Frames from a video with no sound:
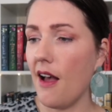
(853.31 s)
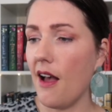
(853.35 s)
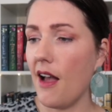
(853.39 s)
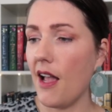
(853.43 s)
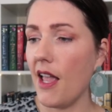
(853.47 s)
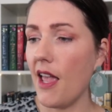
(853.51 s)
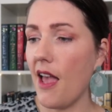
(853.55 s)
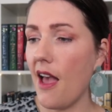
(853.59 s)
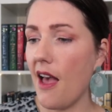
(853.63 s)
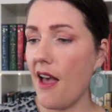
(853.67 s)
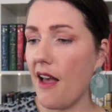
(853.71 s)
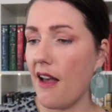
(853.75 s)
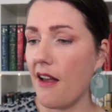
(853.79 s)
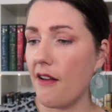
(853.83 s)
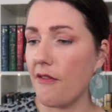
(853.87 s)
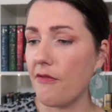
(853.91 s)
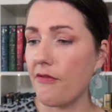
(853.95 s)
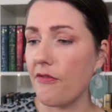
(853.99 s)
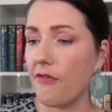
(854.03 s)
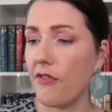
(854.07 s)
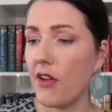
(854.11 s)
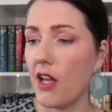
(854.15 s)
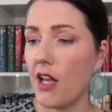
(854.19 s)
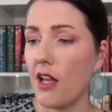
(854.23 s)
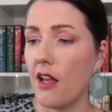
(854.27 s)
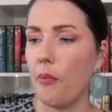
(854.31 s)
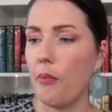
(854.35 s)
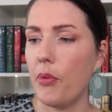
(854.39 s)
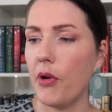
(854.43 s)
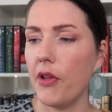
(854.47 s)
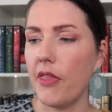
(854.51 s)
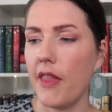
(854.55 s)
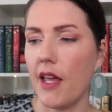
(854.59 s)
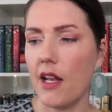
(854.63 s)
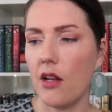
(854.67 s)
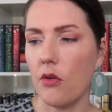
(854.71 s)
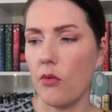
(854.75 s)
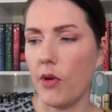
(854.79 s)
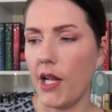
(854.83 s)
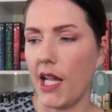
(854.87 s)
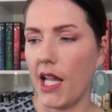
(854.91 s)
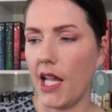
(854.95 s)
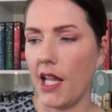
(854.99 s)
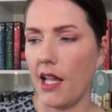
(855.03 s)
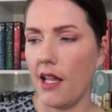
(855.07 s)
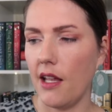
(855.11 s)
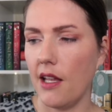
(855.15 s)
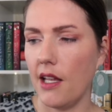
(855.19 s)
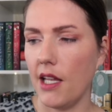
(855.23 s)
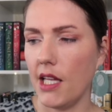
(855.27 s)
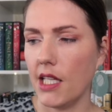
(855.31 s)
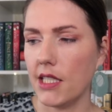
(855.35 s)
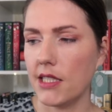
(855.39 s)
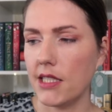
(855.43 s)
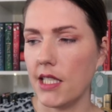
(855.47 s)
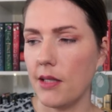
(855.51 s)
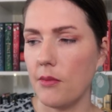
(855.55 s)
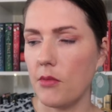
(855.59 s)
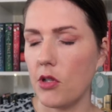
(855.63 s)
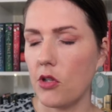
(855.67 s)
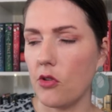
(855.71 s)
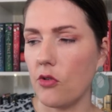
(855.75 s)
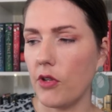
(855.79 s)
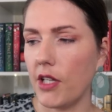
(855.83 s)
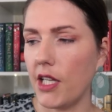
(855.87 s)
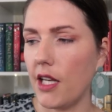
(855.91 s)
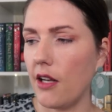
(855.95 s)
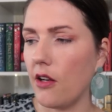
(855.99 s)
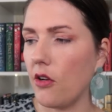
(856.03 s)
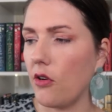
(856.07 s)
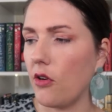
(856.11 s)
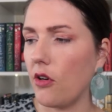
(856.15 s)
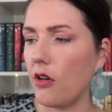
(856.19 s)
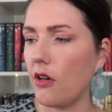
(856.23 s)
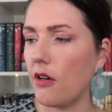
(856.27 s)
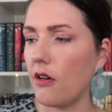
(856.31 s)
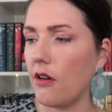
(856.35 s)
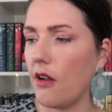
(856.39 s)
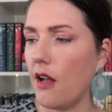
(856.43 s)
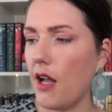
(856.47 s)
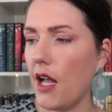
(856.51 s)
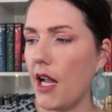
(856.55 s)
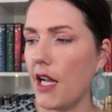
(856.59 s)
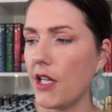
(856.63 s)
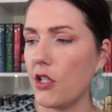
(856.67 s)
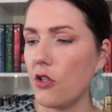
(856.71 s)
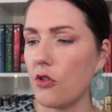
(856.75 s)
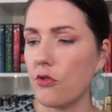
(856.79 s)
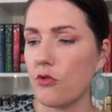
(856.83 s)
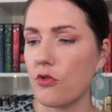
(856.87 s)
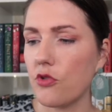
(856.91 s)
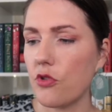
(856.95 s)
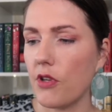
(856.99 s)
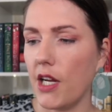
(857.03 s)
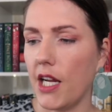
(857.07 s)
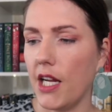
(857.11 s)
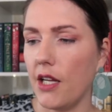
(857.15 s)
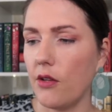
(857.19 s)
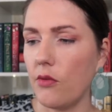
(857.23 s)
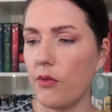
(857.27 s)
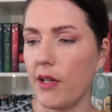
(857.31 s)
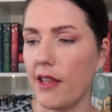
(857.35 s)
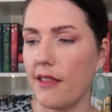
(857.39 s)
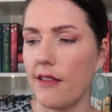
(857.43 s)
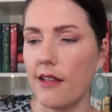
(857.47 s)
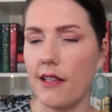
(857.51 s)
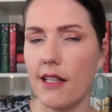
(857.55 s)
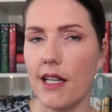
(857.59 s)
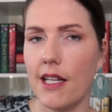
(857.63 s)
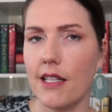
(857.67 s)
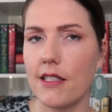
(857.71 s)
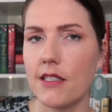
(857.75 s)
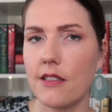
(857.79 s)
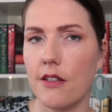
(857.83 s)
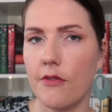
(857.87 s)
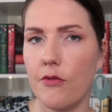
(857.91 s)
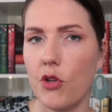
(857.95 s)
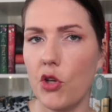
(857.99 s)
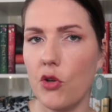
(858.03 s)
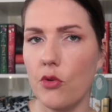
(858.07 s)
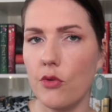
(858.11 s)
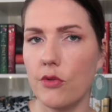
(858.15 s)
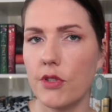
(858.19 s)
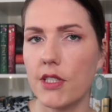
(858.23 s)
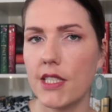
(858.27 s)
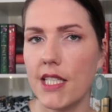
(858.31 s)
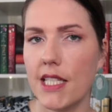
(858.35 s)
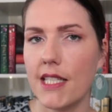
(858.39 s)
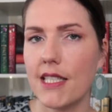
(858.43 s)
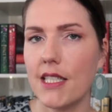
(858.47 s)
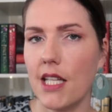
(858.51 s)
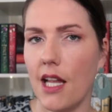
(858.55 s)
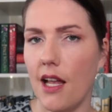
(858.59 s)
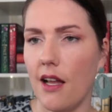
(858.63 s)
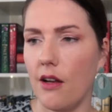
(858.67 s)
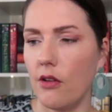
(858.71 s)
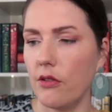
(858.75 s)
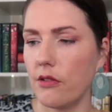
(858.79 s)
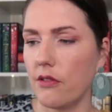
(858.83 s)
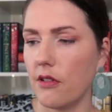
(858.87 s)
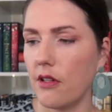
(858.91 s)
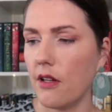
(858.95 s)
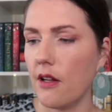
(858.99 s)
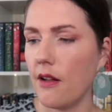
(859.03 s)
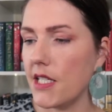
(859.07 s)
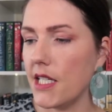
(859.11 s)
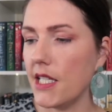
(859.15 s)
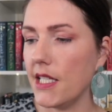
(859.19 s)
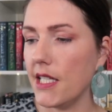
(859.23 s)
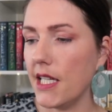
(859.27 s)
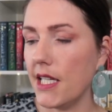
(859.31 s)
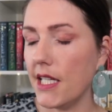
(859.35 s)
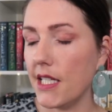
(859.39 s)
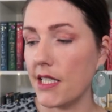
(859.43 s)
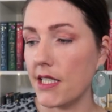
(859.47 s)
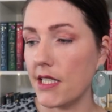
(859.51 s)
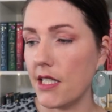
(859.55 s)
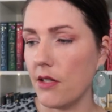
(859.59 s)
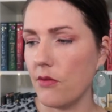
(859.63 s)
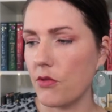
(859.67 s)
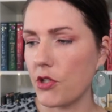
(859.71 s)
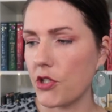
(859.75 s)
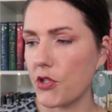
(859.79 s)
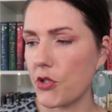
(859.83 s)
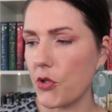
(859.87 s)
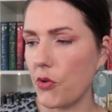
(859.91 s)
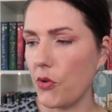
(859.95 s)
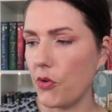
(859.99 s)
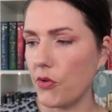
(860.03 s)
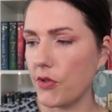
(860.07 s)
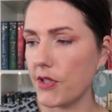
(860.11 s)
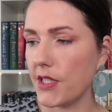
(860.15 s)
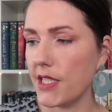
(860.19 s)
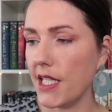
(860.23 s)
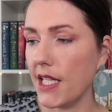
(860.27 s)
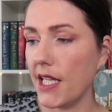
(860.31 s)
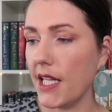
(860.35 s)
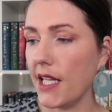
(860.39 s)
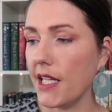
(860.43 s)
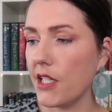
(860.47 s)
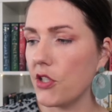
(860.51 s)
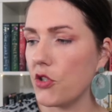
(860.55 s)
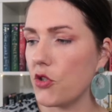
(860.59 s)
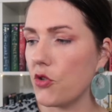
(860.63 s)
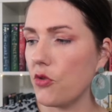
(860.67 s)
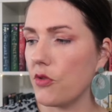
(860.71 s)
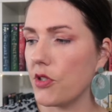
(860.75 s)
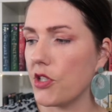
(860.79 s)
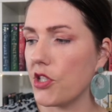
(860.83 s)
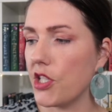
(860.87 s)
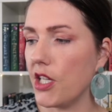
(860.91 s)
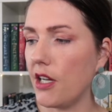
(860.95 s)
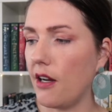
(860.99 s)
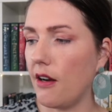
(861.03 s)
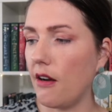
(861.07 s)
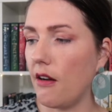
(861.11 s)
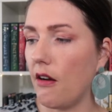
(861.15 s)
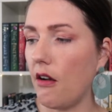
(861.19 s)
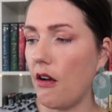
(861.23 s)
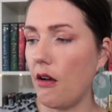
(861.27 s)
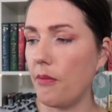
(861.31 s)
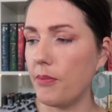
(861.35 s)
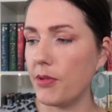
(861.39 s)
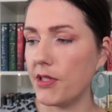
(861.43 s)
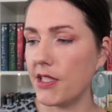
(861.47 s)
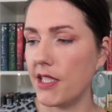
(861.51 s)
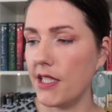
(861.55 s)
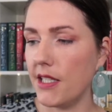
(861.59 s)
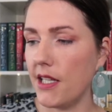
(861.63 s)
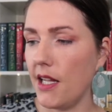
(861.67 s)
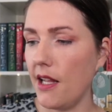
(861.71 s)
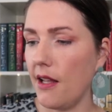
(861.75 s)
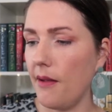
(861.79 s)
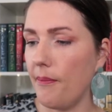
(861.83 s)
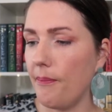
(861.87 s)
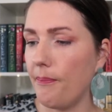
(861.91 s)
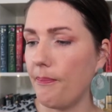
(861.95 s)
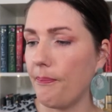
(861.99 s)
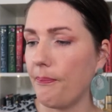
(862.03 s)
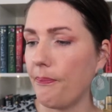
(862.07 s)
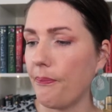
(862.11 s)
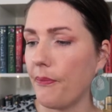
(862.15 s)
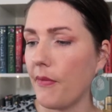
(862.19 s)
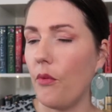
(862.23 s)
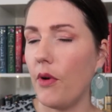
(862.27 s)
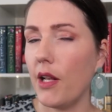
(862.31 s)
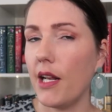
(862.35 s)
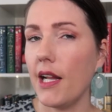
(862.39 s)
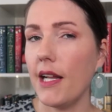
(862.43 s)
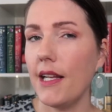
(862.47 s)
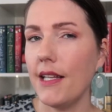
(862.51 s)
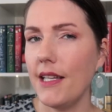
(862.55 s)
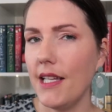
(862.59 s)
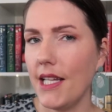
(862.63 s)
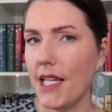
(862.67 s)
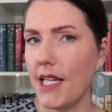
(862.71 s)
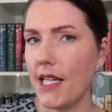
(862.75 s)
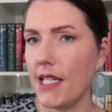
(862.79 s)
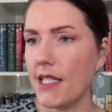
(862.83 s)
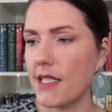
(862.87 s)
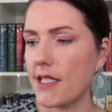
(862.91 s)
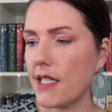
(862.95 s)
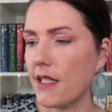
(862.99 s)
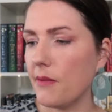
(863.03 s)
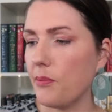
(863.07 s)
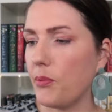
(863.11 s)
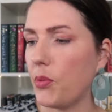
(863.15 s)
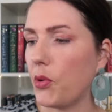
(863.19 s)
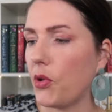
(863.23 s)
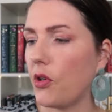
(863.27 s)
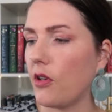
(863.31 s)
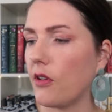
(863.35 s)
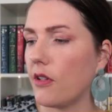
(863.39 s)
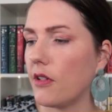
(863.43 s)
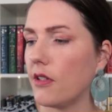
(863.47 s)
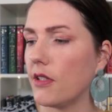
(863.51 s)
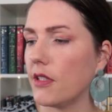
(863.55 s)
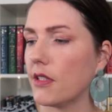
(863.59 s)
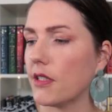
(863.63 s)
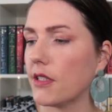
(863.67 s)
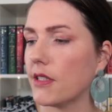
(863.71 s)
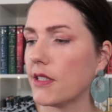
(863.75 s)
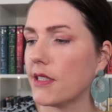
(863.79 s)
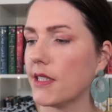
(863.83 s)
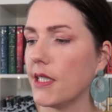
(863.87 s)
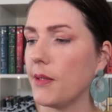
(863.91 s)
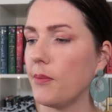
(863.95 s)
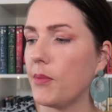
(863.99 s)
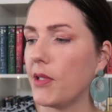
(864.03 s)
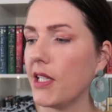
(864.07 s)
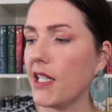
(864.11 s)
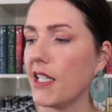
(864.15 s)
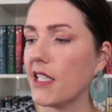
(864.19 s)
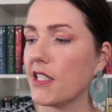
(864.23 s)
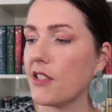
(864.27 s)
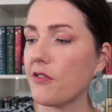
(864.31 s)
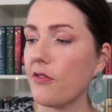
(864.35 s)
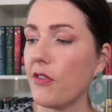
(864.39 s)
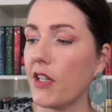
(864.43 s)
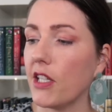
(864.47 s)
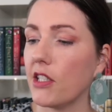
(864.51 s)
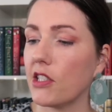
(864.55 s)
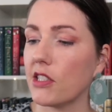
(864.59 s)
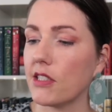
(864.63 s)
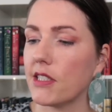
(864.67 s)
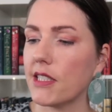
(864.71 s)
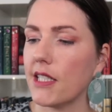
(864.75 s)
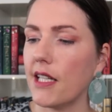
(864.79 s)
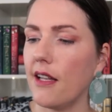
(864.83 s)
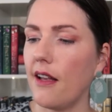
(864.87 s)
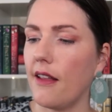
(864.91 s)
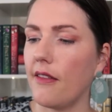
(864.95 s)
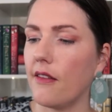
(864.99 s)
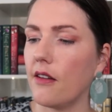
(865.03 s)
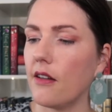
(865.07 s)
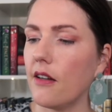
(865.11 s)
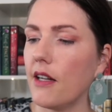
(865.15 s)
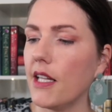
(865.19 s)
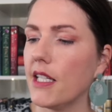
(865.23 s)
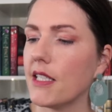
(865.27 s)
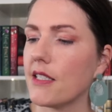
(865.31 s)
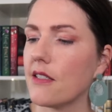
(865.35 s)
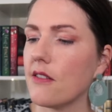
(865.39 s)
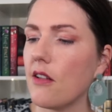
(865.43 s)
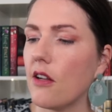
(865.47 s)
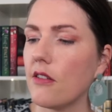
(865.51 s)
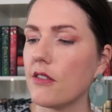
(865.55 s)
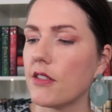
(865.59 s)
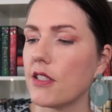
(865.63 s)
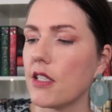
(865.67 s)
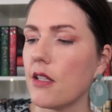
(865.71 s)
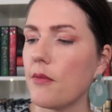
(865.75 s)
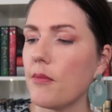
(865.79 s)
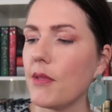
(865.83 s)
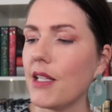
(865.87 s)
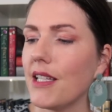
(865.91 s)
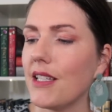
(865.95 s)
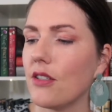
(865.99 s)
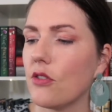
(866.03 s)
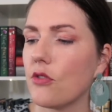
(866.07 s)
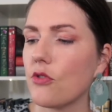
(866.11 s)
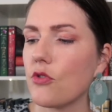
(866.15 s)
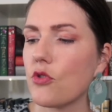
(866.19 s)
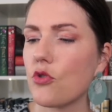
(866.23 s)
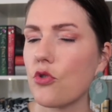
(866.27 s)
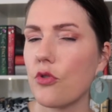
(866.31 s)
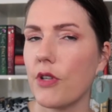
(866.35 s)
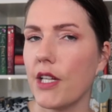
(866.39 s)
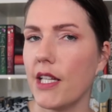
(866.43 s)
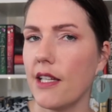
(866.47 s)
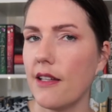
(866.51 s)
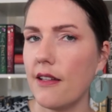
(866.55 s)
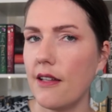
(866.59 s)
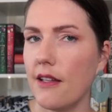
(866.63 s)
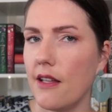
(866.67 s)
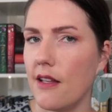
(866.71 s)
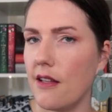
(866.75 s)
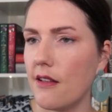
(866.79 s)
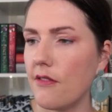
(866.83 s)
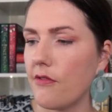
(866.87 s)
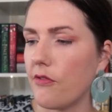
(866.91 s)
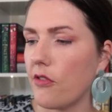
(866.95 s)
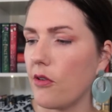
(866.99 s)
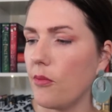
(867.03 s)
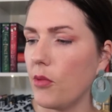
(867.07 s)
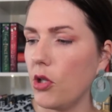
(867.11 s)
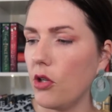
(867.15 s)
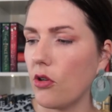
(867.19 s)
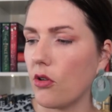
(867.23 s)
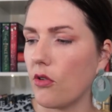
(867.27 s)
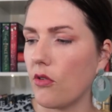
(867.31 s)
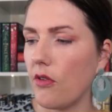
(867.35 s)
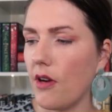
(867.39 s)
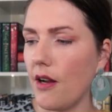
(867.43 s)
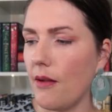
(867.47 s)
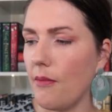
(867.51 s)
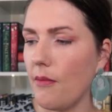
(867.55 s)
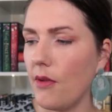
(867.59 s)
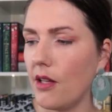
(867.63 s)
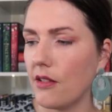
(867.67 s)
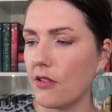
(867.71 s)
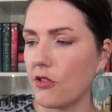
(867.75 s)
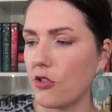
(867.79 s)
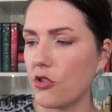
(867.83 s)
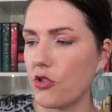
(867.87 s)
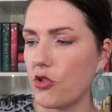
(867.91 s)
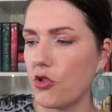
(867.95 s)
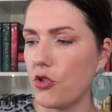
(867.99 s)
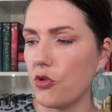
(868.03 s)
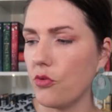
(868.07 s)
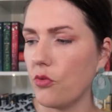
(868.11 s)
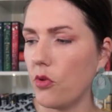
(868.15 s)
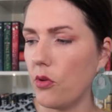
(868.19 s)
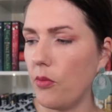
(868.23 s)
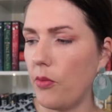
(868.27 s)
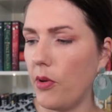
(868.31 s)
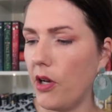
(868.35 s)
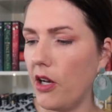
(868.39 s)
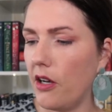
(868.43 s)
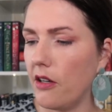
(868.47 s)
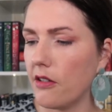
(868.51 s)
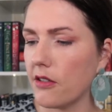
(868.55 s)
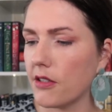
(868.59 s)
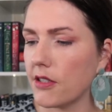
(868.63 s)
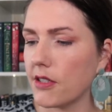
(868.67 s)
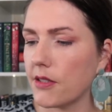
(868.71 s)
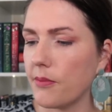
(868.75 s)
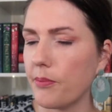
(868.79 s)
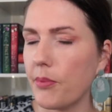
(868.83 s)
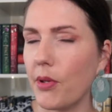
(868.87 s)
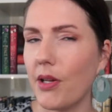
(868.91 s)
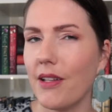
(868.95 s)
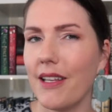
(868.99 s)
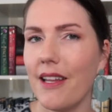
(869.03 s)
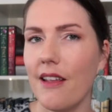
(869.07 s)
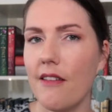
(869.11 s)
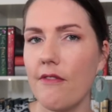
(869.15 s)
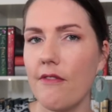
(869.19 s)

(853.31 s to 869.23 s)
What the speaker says: "I have..." "Put that away." He seemed annoyed at her. "I don't trade with the likes of you. Sit down." She did as he was told, sinking into a chair opposite him. "What I need," said Berger, steepling his fingers together, "is not some little trinket from your grandmother's jewel box, but